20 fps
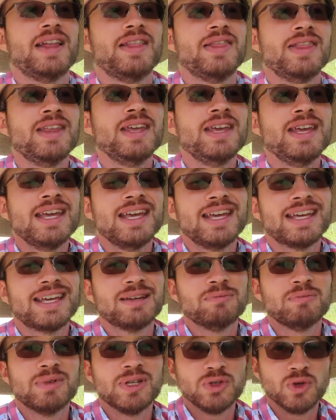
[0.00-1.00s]
and
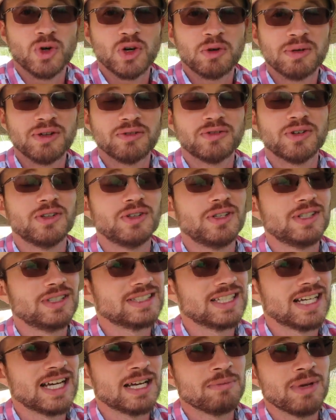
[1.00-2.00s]
can be dormant for a long
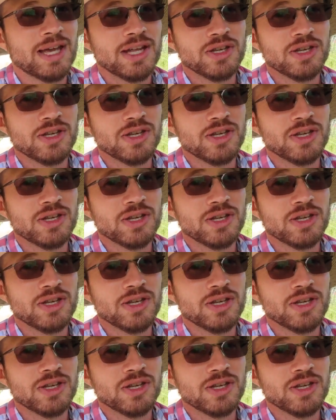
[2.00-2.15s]
time,